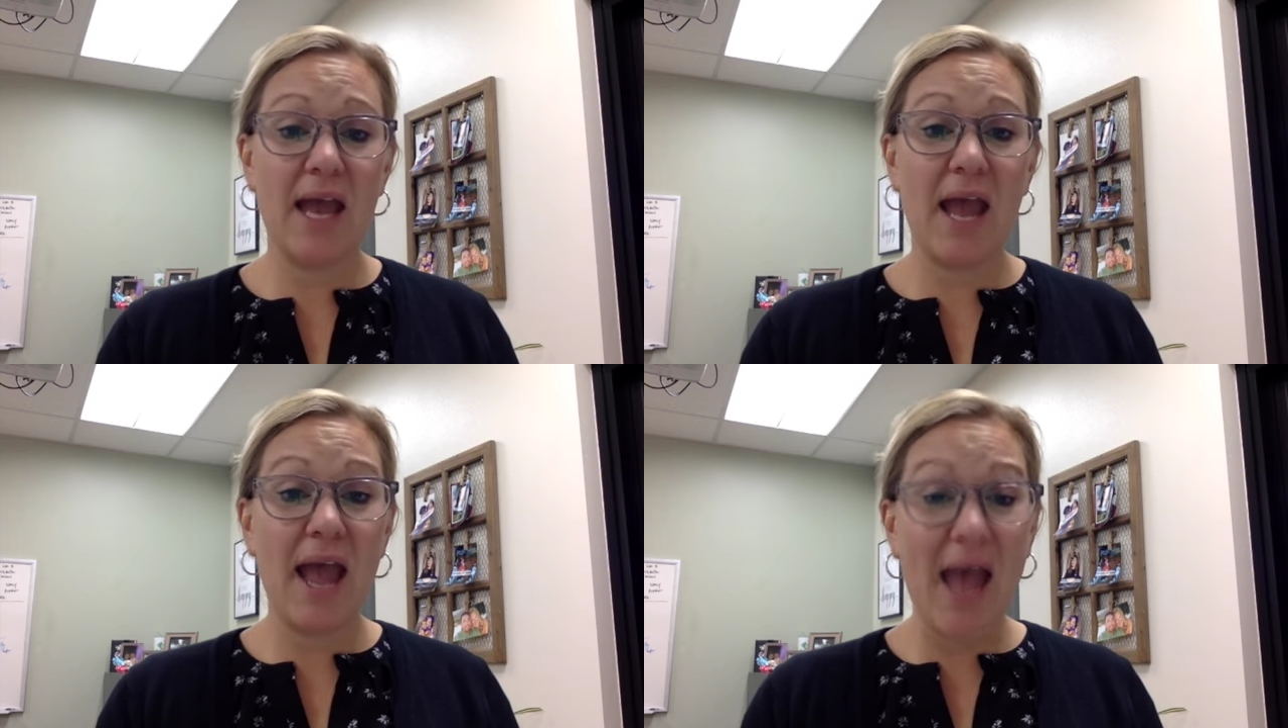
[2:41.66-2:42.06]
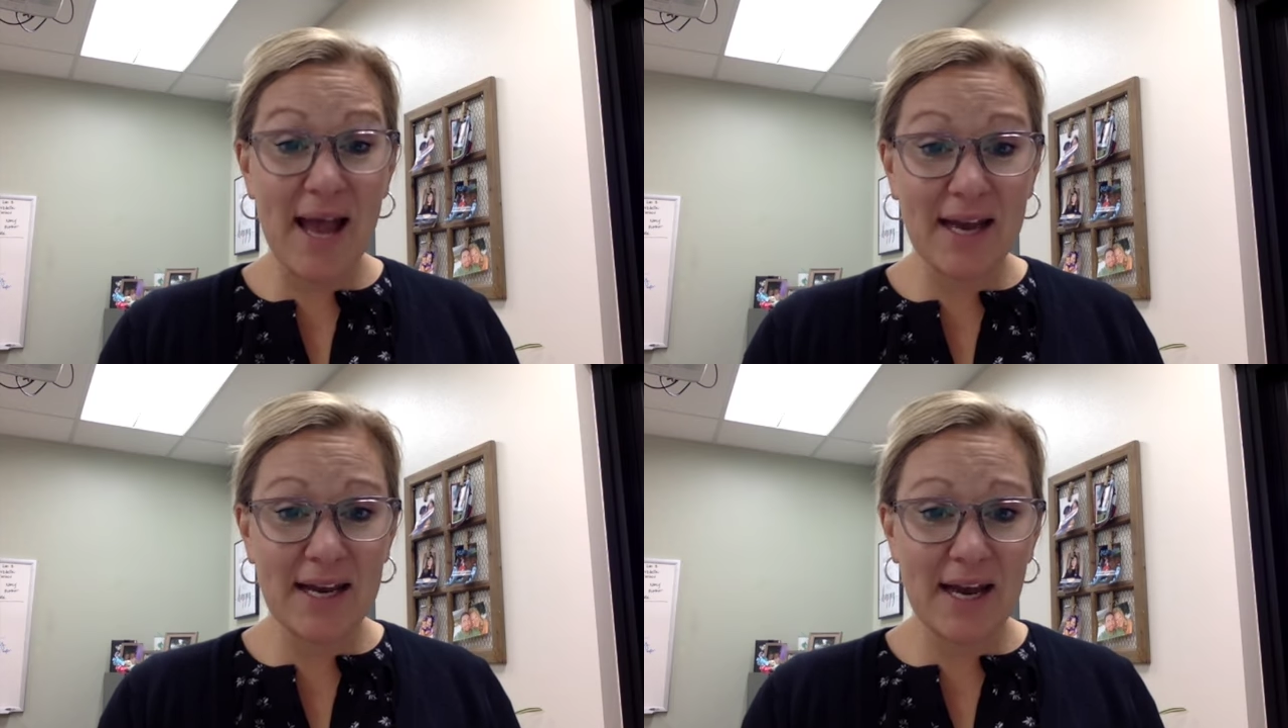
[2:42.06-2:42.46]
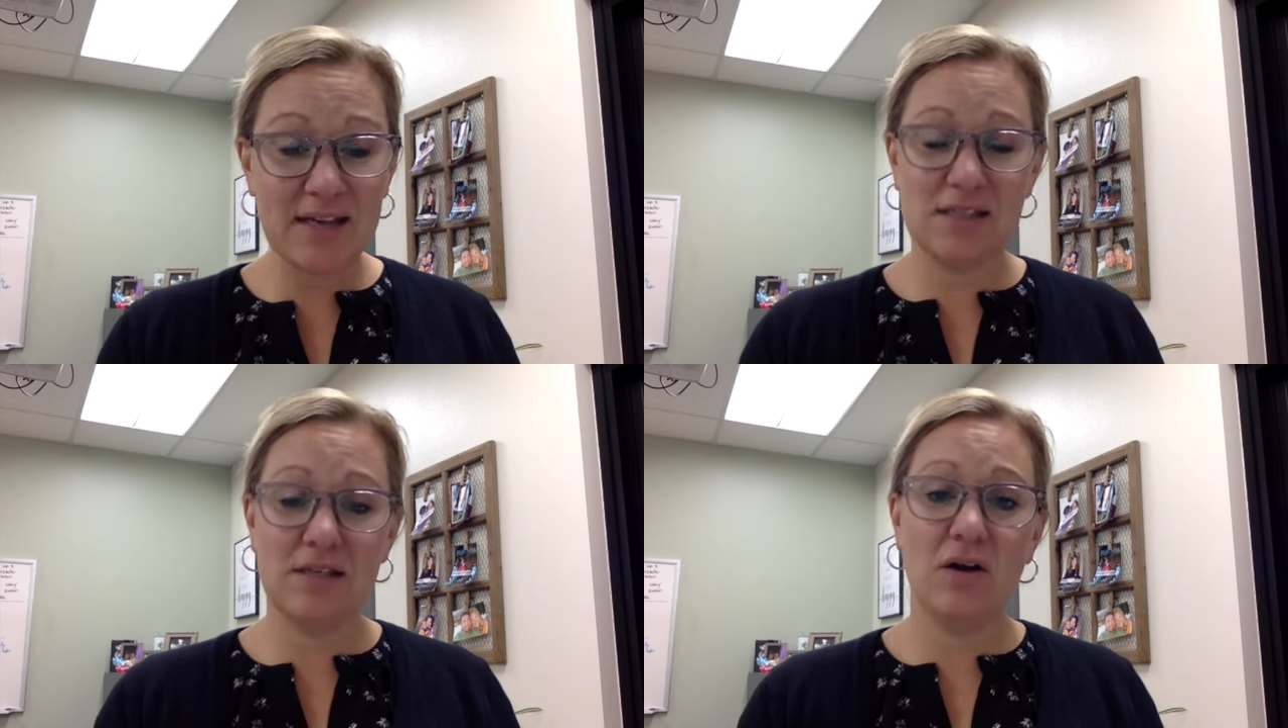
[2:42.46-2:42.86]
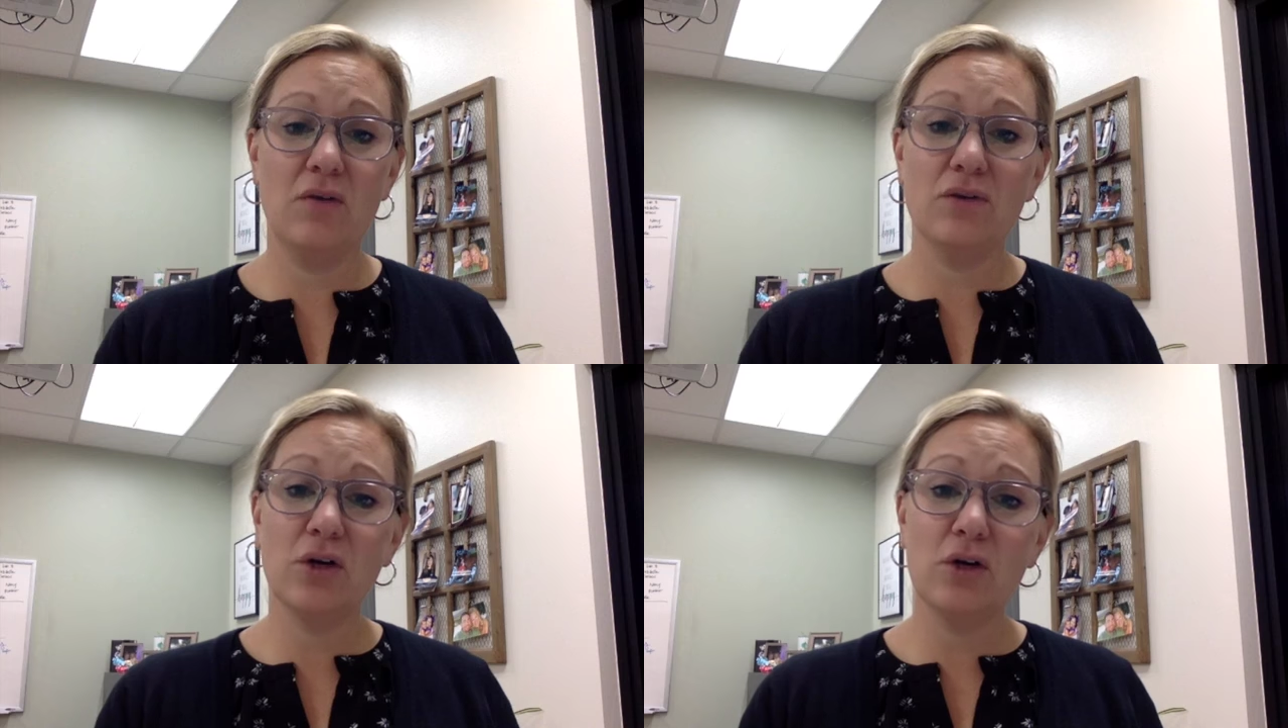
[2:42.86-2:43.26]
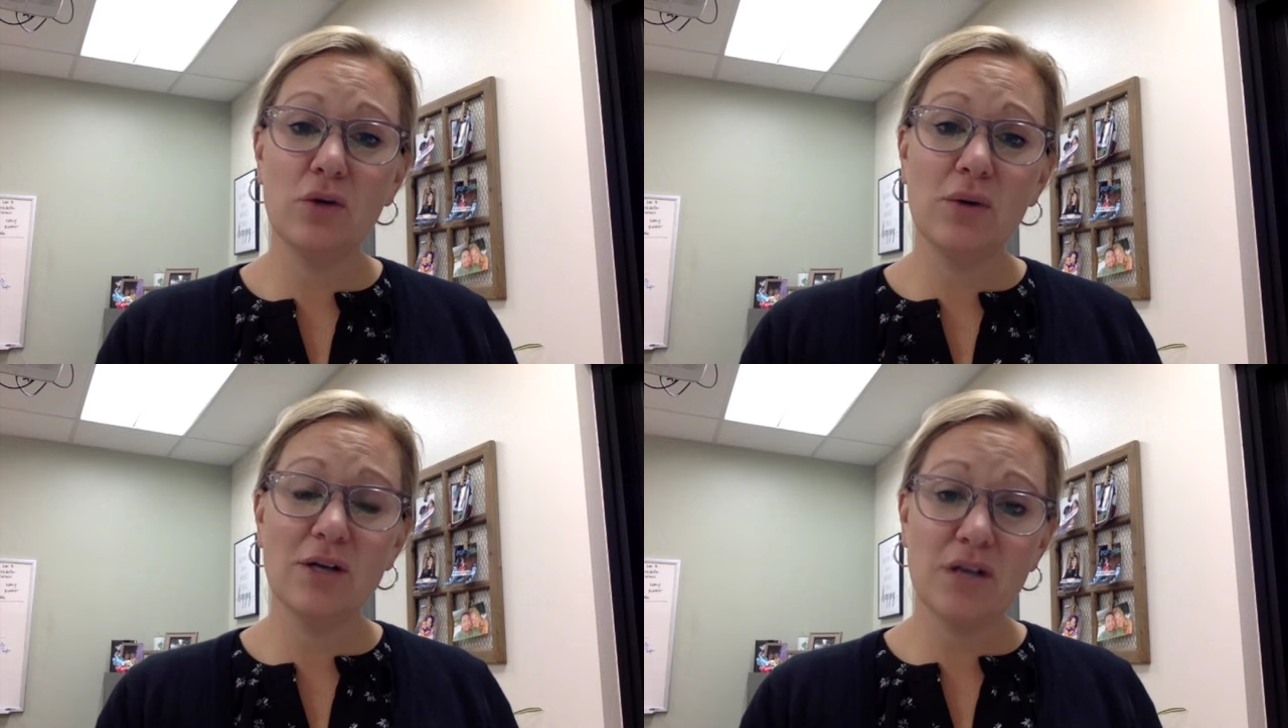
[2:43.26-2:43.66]
agonizing over
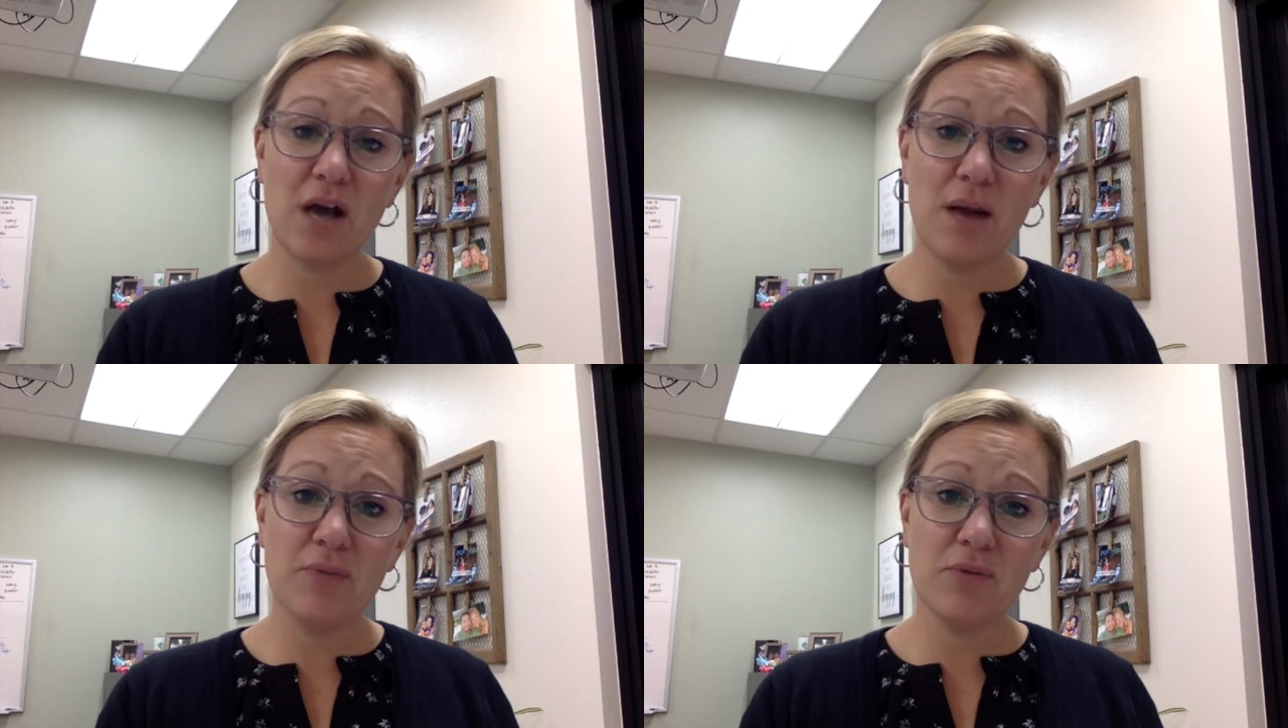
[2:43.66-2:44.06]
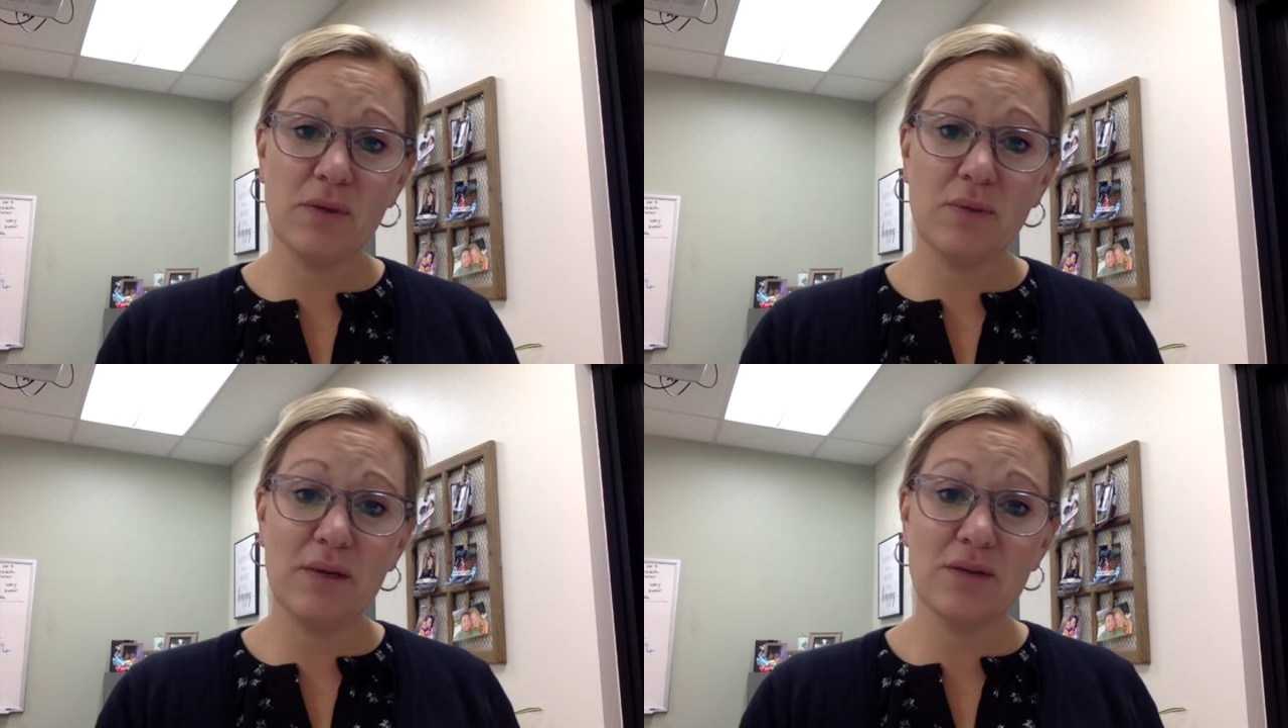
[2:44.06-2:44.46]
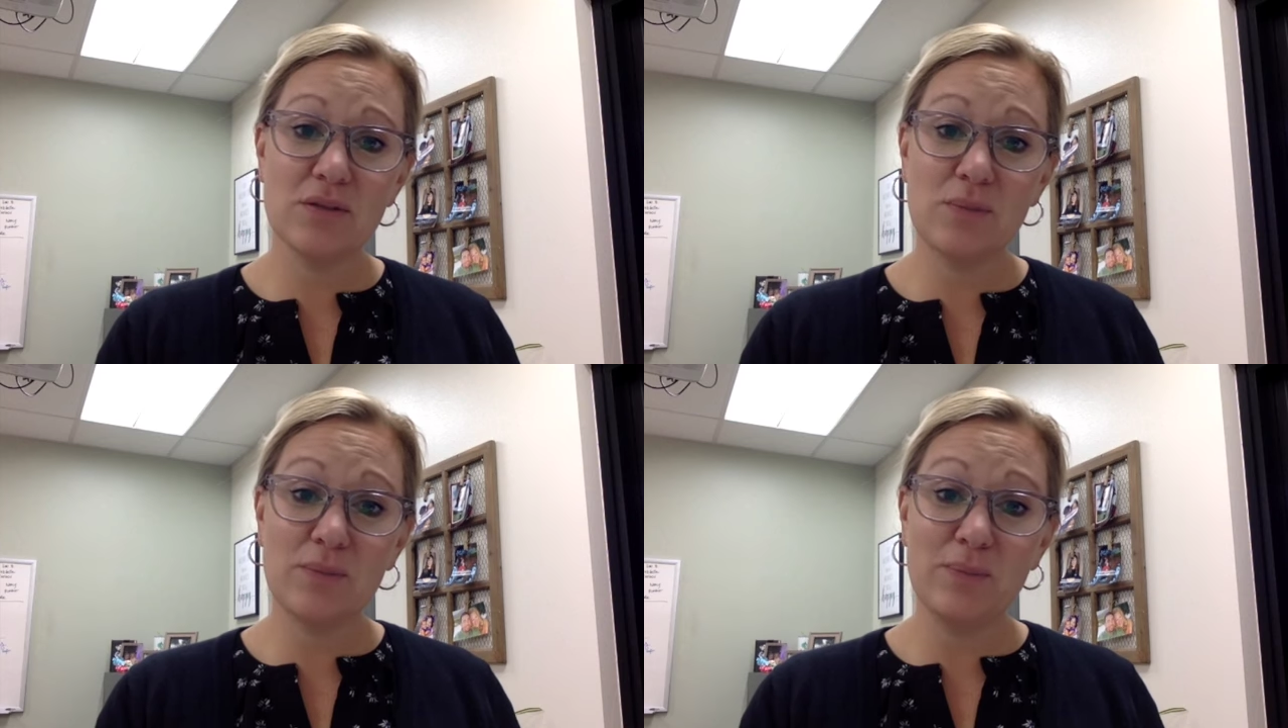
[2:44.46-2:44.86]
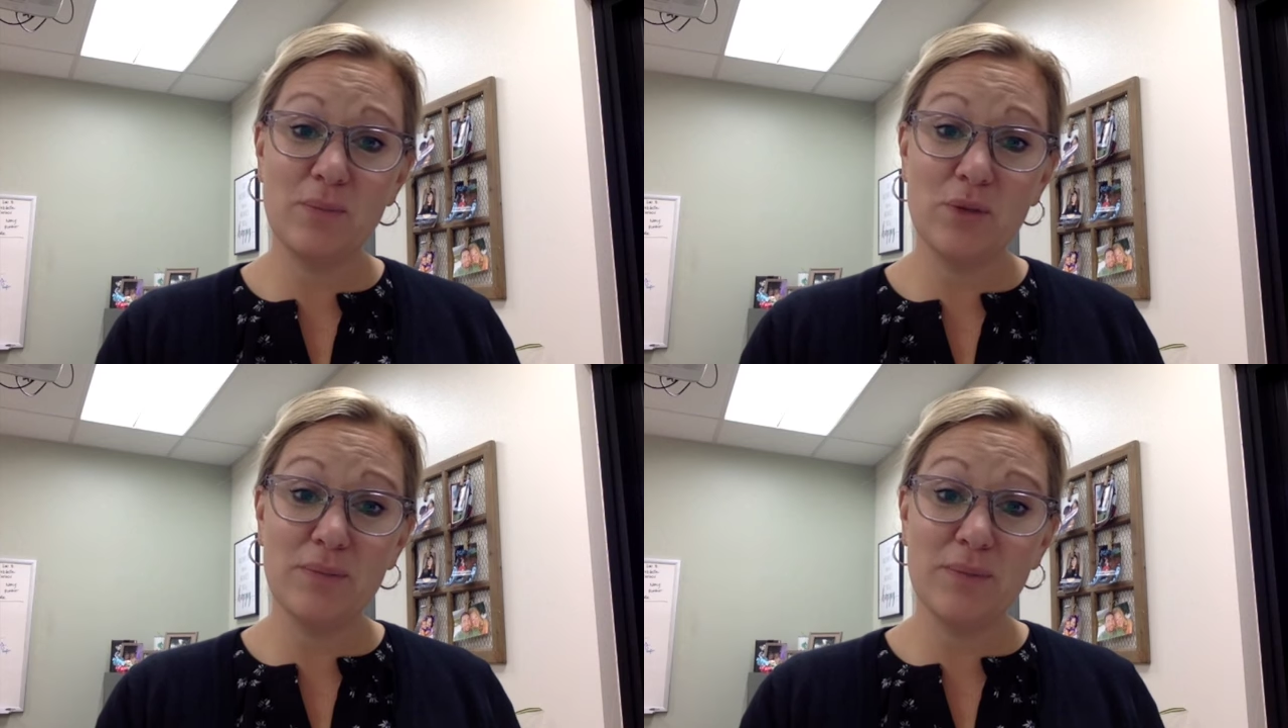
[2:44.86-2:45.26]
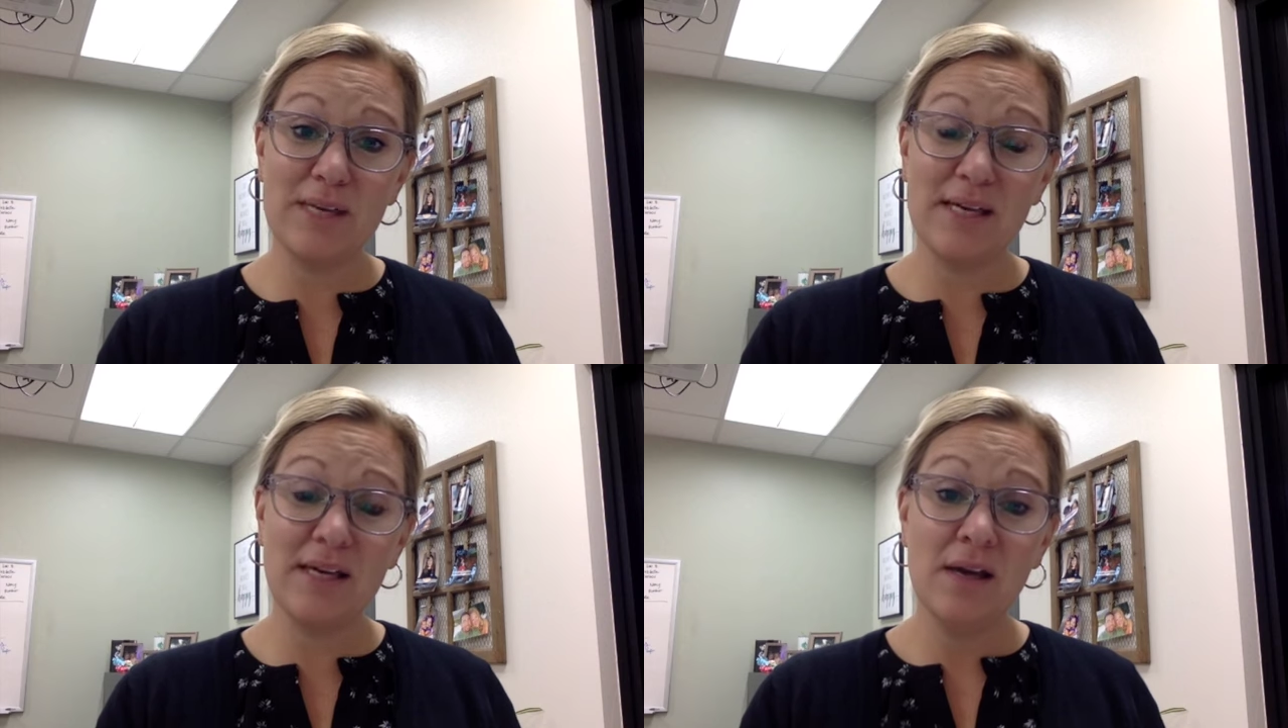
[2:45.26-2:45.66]
who our top three winners would
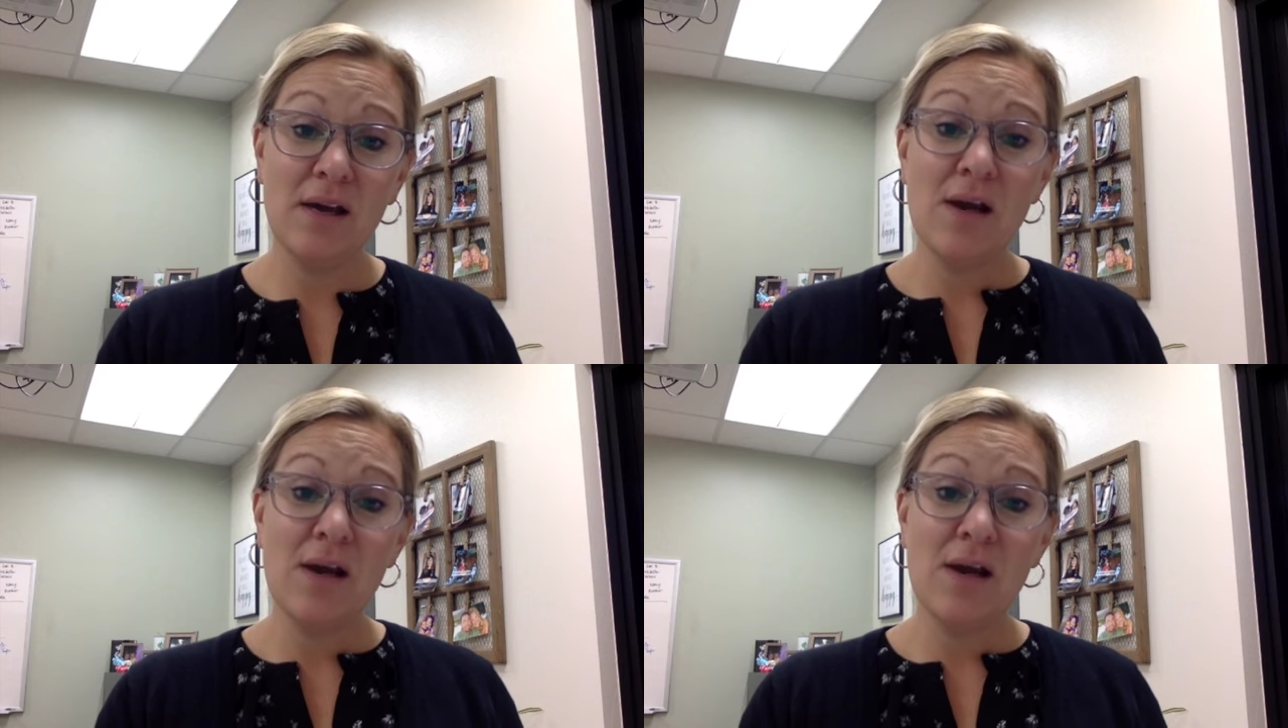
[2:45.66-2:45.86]
be.